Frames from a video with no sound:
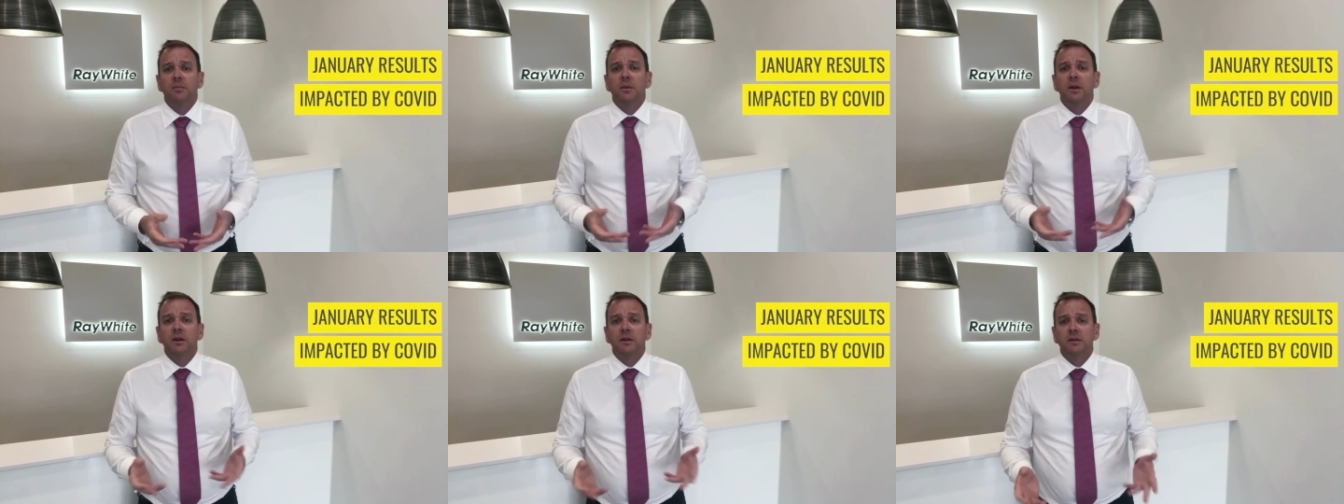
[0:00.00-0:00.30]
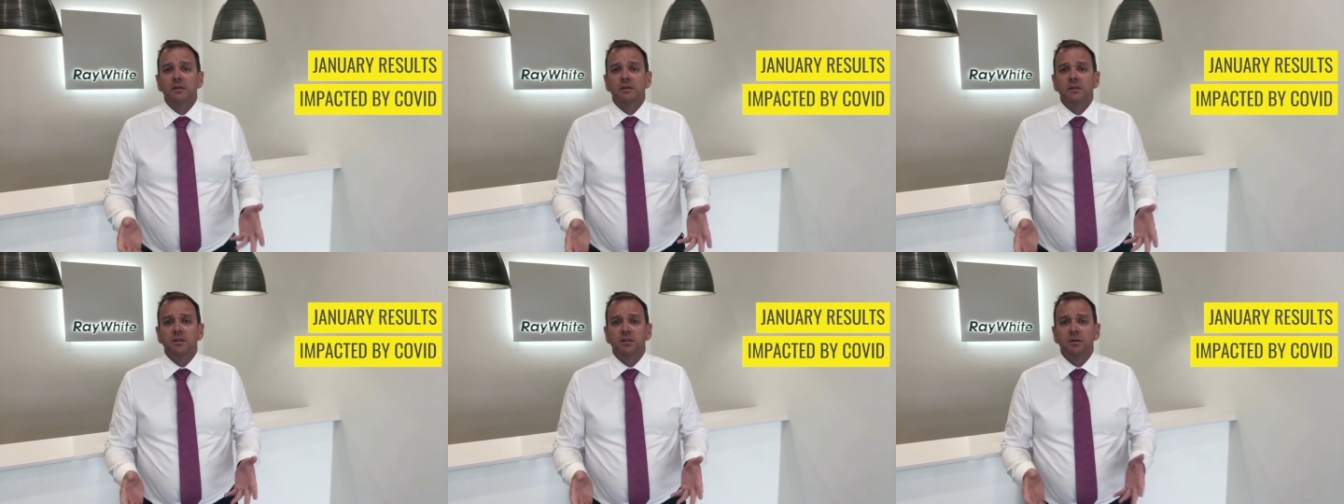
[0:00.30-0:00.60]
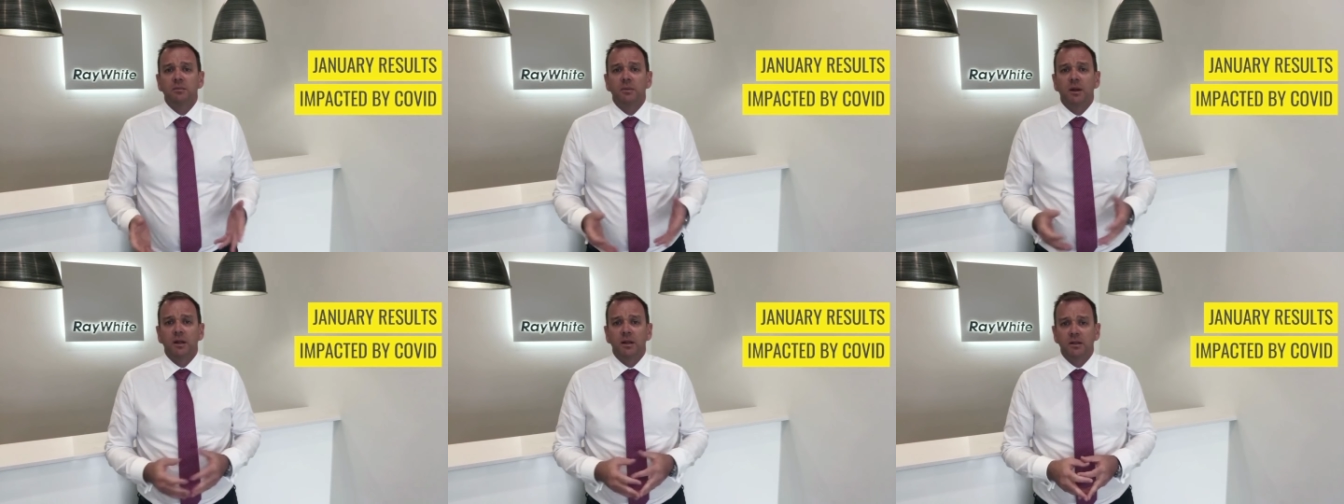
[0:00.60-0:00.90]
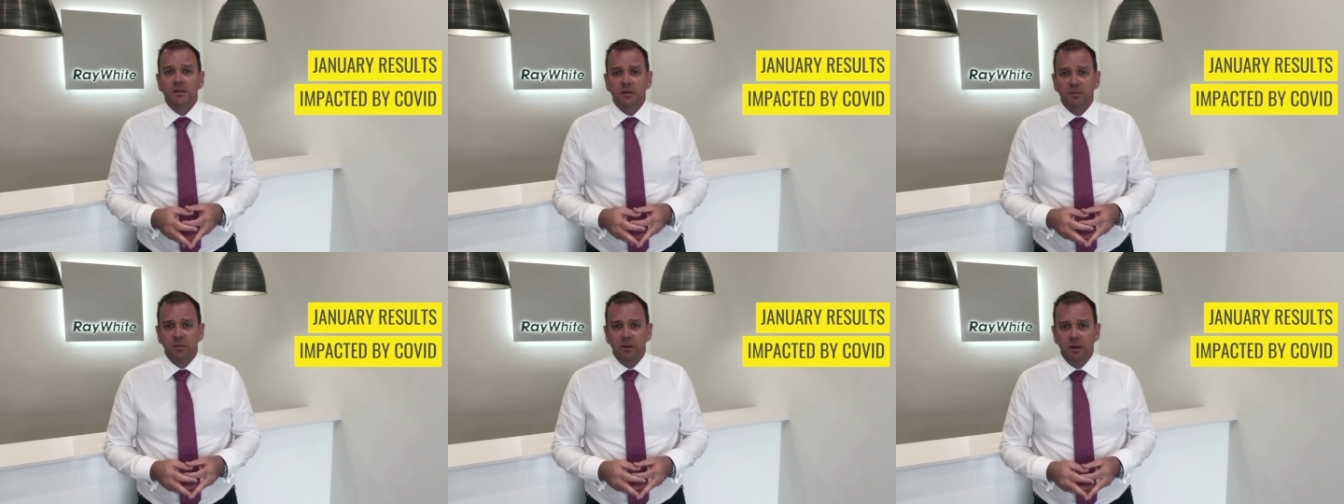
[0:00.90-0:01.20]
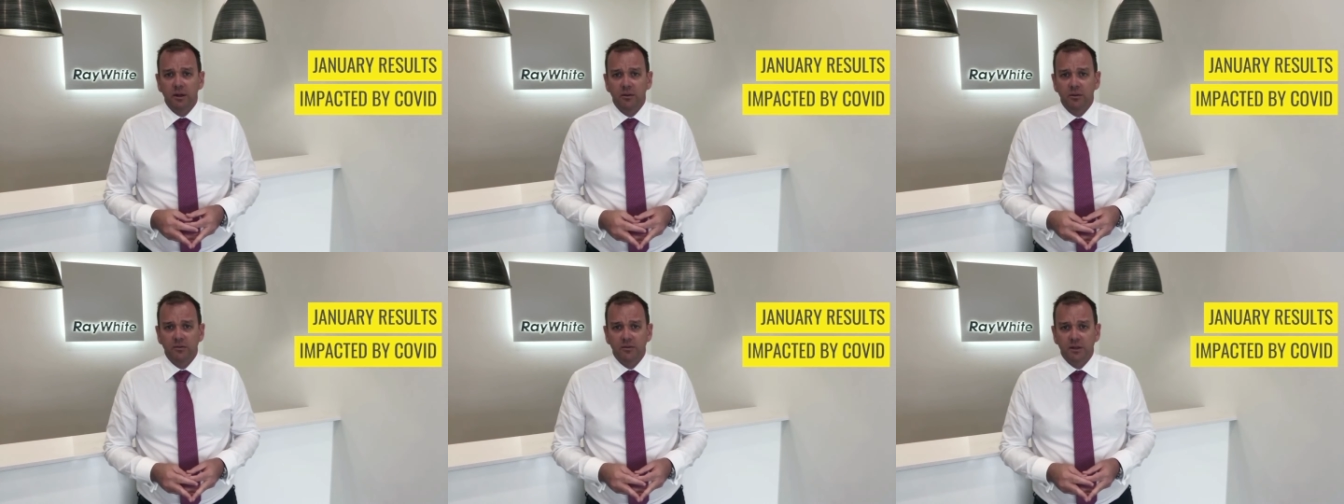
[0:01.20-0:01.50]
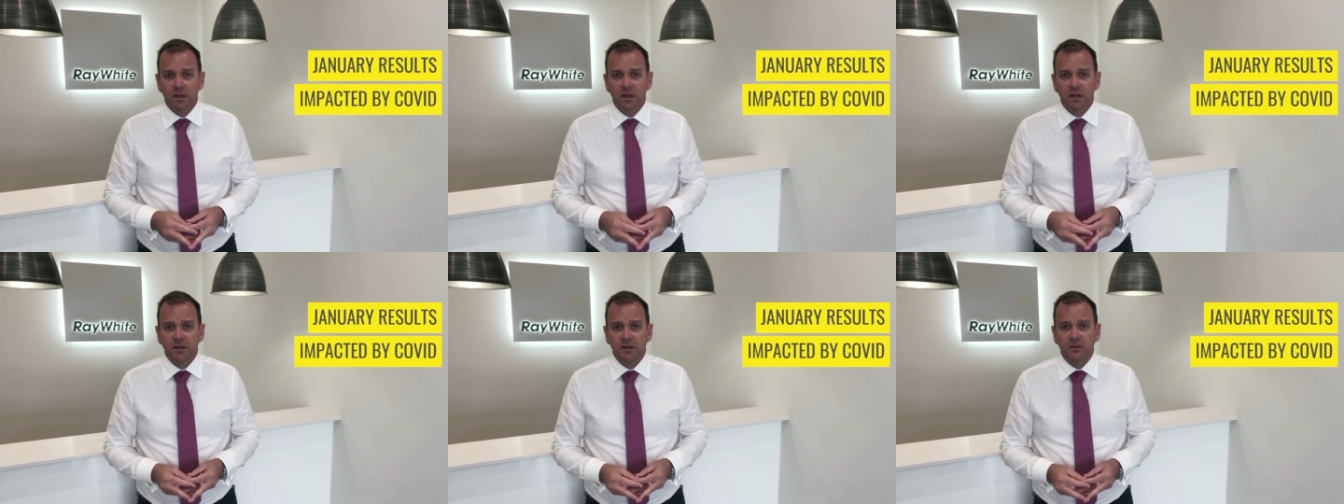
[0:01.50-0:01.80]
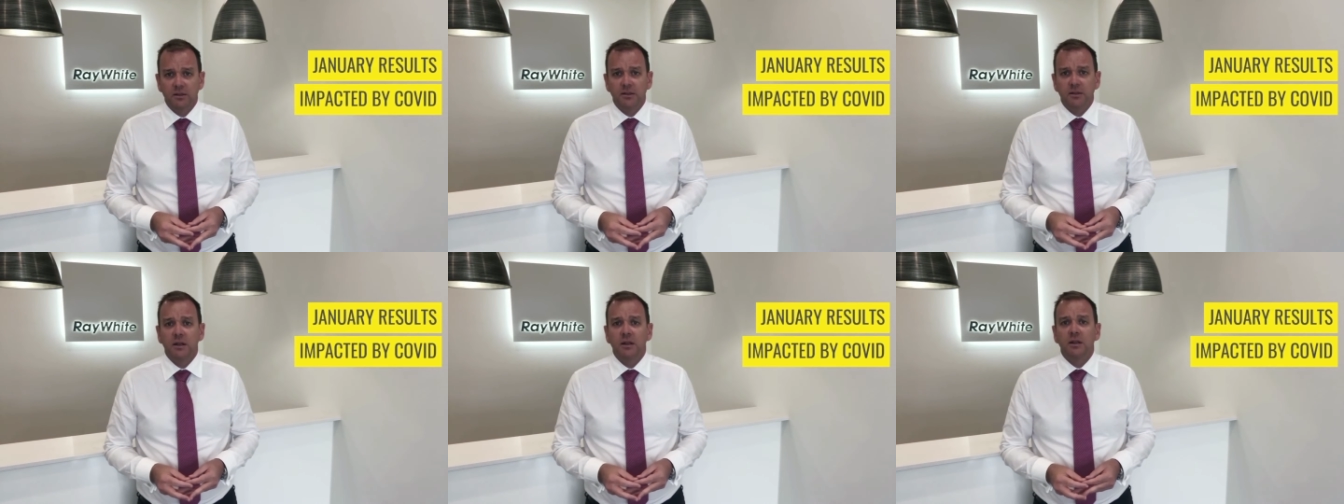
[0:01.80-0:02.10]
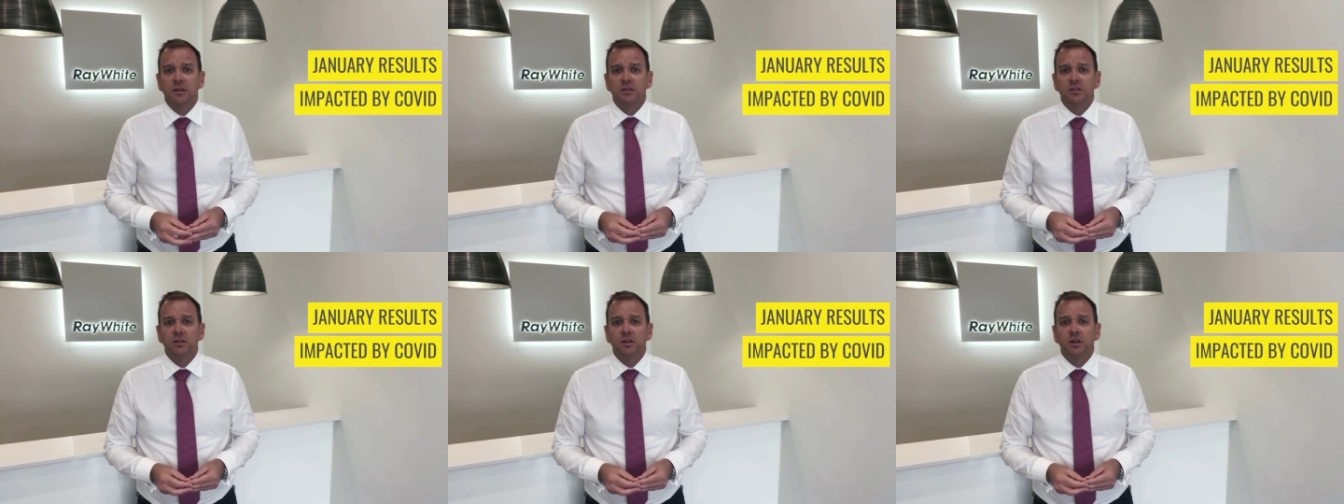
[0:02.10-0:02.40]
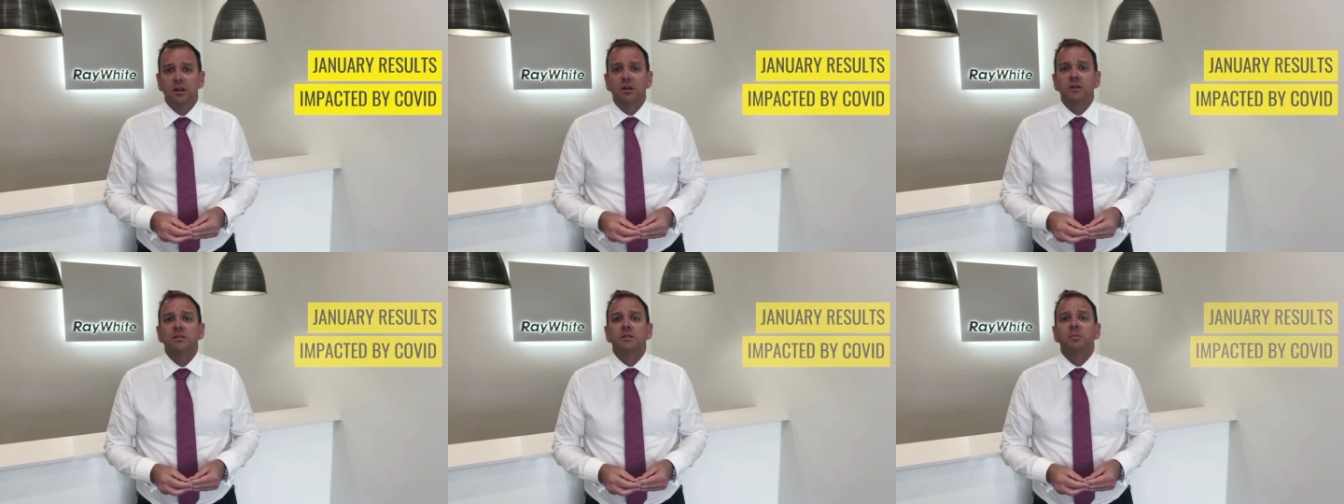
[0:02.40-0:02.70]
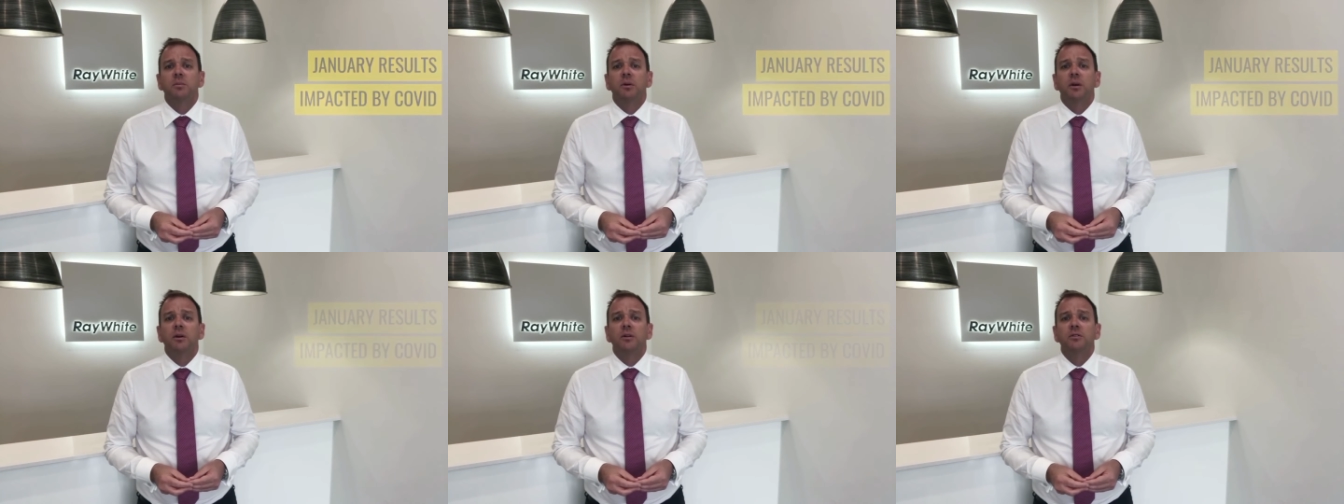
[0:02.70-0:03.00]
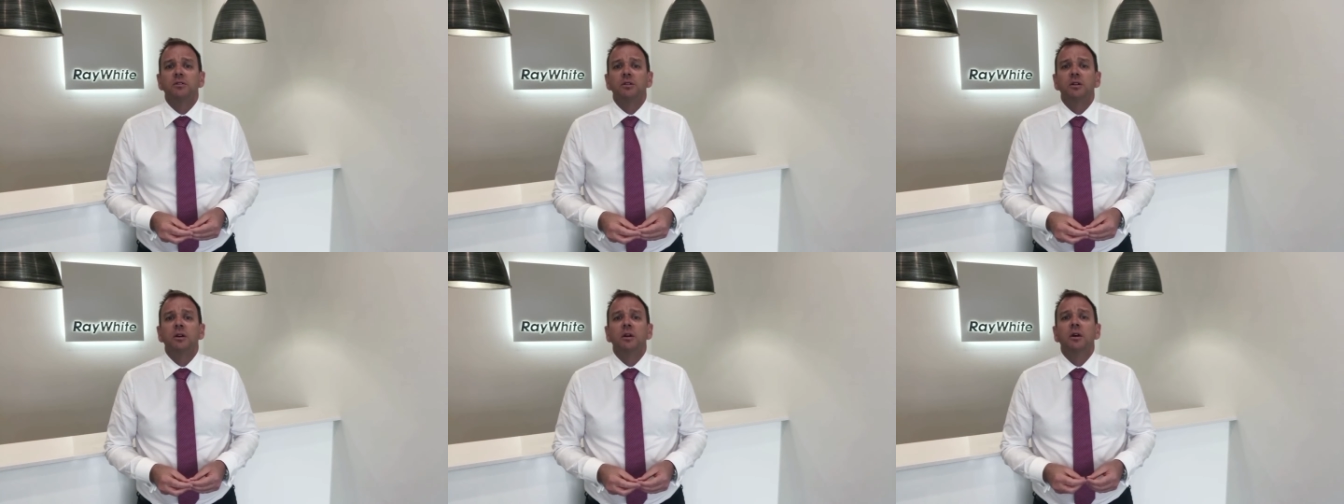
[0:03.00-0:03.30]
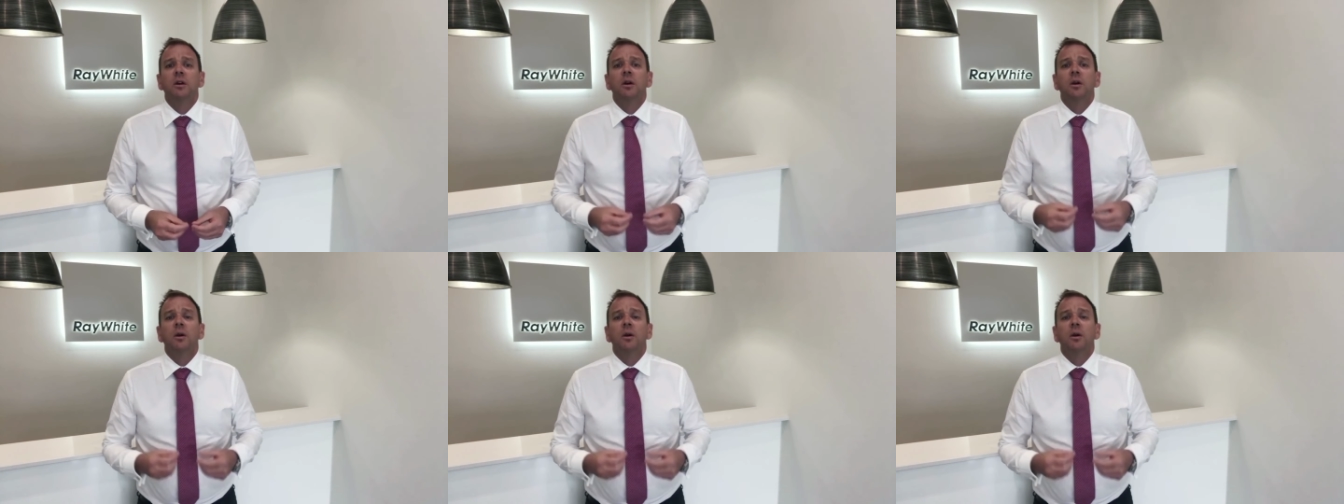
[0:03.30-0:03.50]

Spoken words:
Many decision makers appear to have taken a steady as she goes approach,